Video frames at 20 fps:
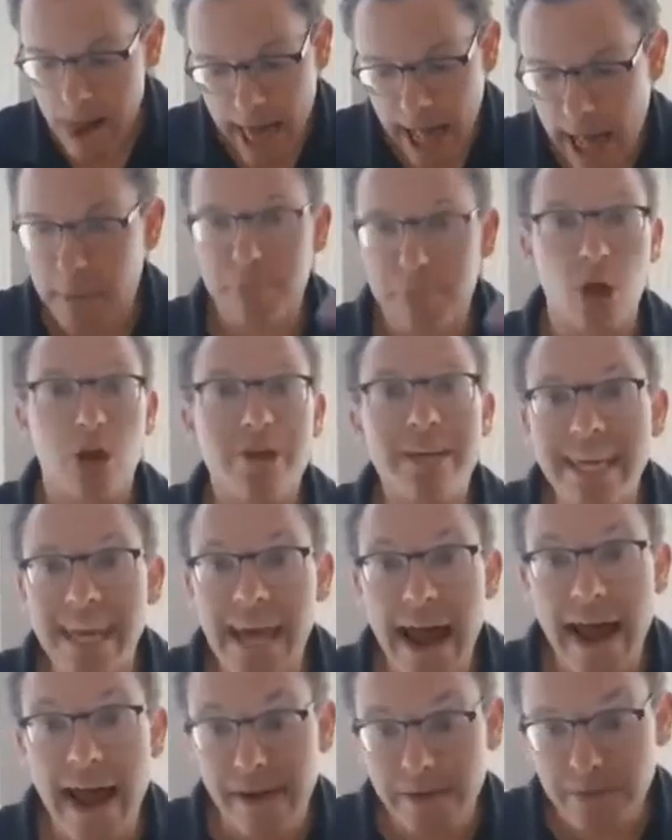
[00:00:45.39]
I'm looking
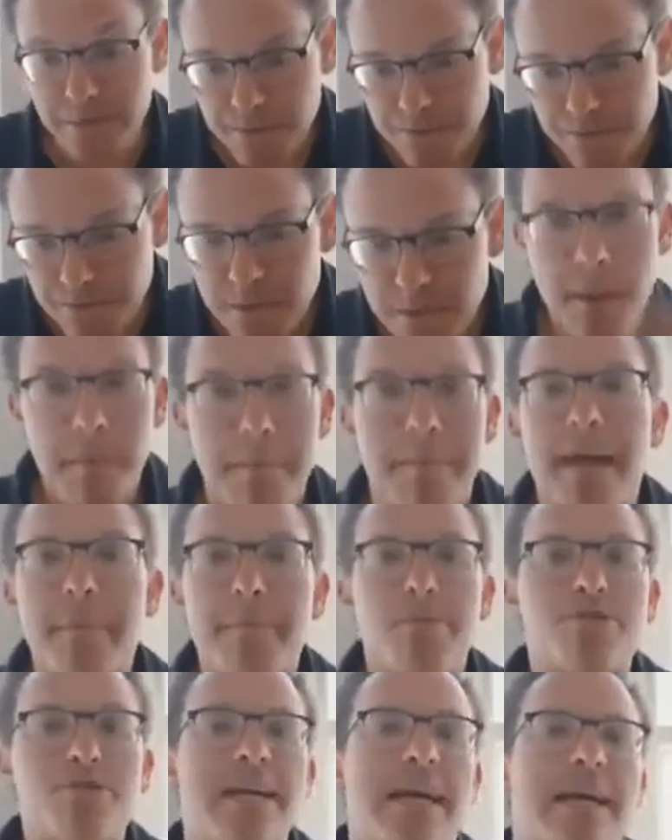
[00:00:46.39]
at big
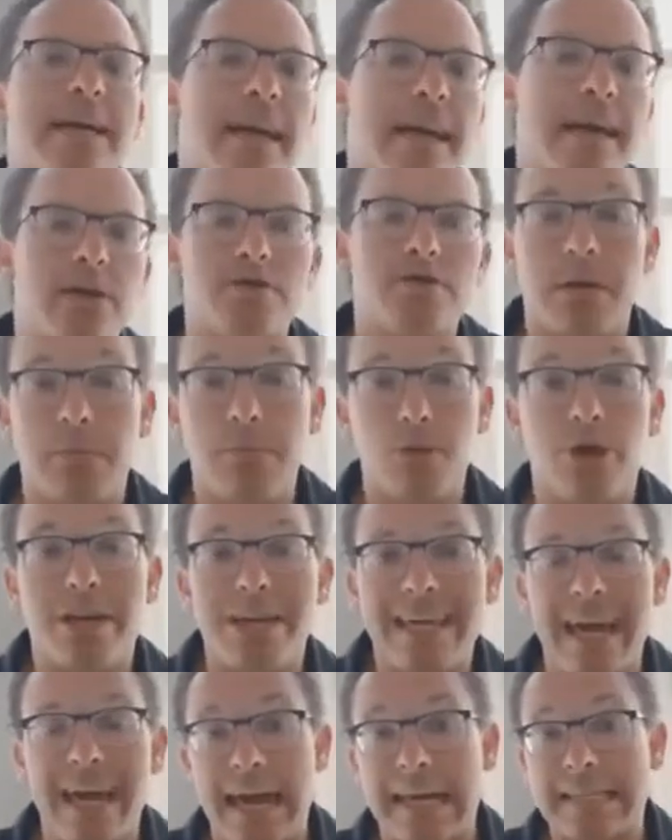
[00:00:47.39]
percent gainers, I'm
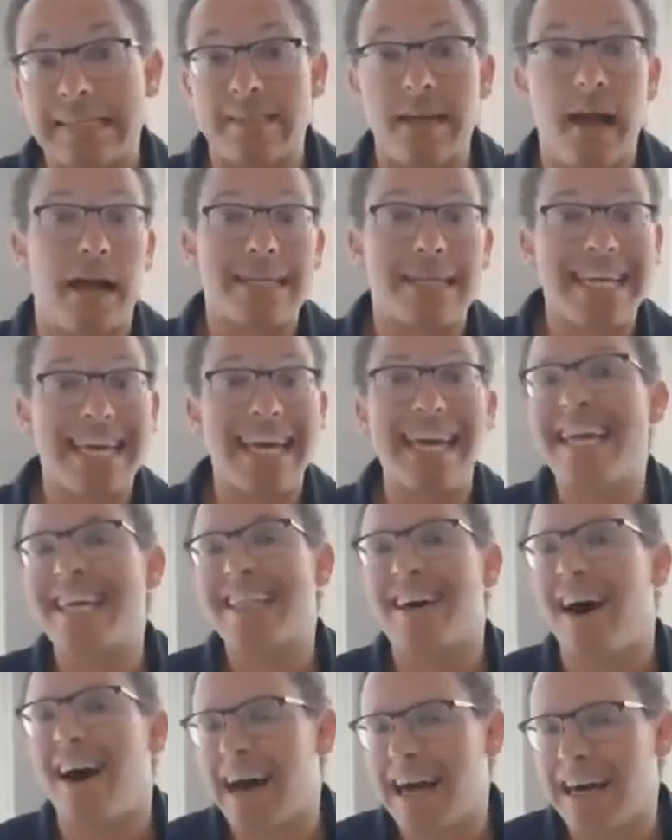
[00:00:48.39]
looking at stocks hitting
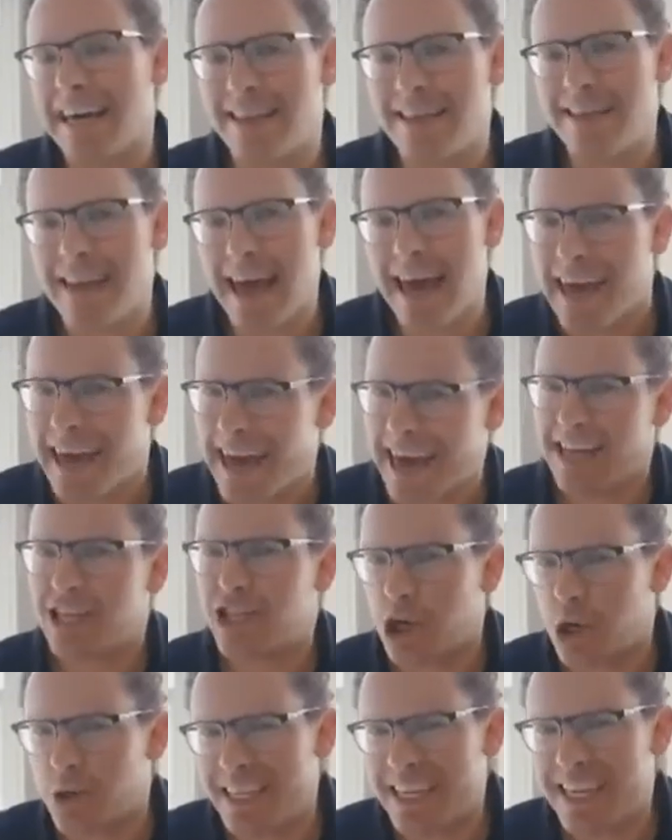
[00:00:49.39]
the high of the day,
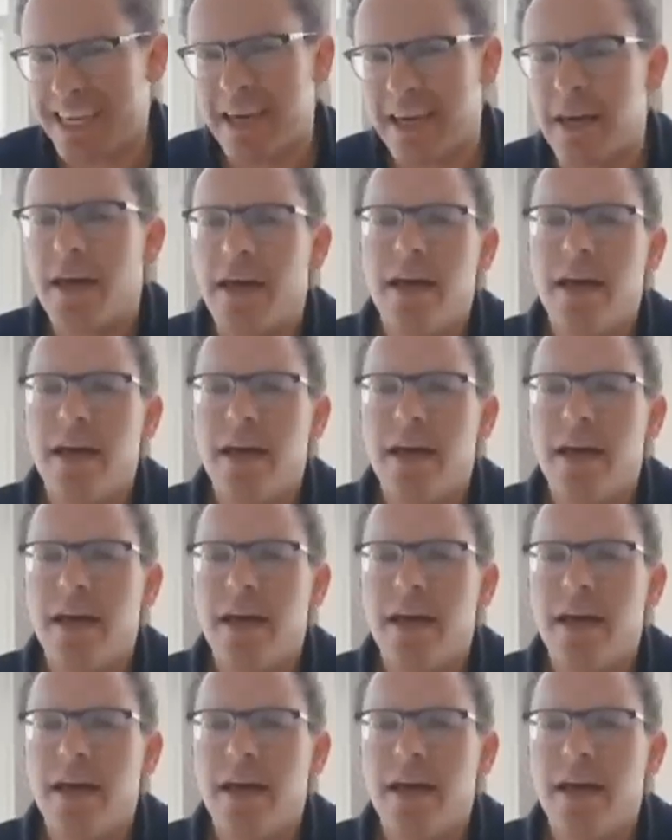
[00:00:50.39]
HOD.